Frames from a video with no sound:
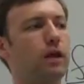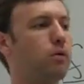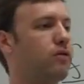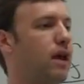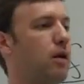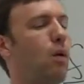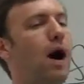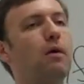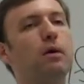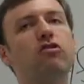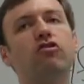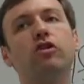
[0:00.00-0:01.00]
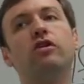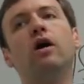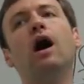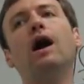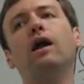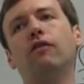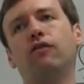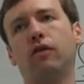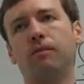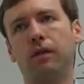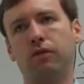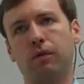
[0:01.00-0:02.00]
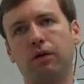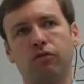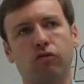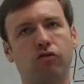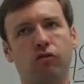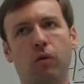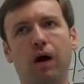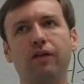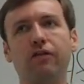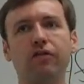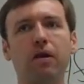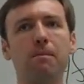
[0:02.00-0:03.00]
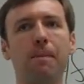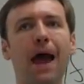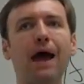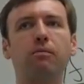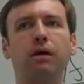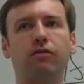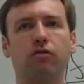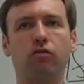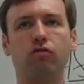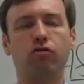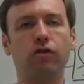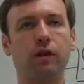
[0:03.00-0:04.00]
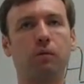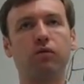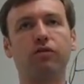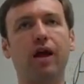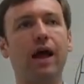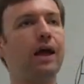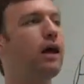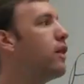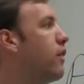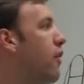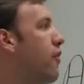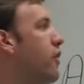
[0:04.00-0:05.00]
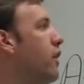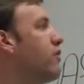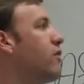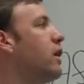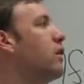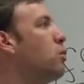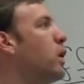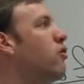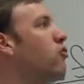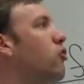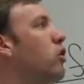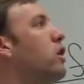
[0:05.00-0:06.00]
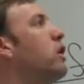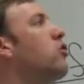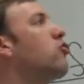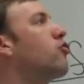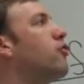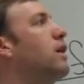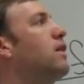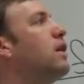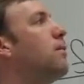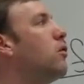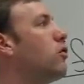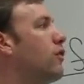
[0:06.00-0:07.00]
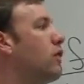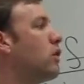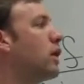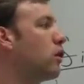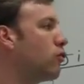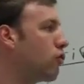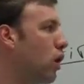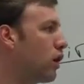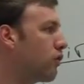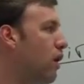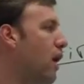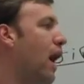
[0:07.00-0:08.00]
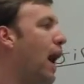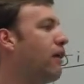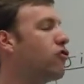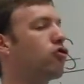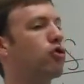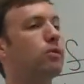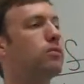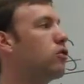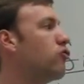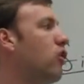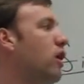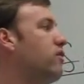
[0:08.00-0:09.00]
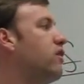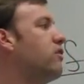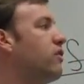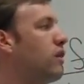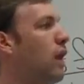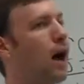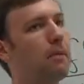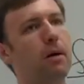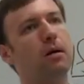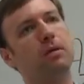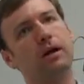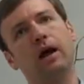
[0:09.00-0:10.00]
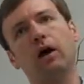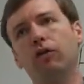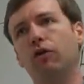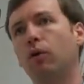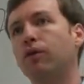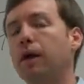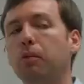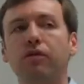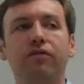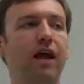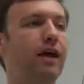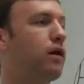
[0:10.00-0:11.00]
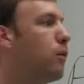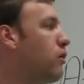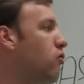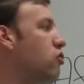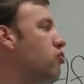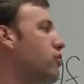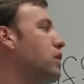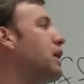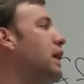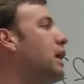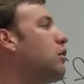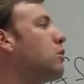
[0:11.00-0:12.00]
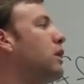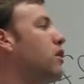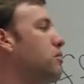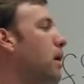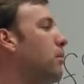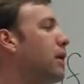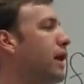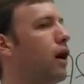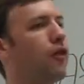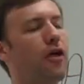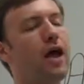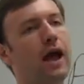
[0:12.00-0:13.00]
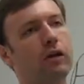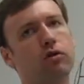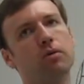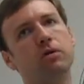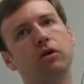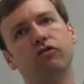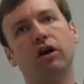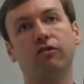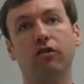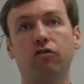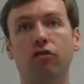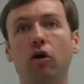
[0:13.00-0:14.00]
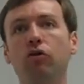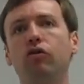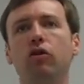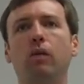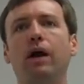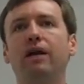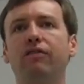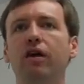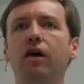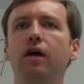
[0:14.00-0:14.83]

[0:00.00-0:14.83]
They will say why we should not affirm this resolution, why this is a bad resolution. They will say that we should treat the abuse of illegal drugs as criminal justice, not public health. Or they will say that we should treat it equally as public health and criminal justice. Those are the ways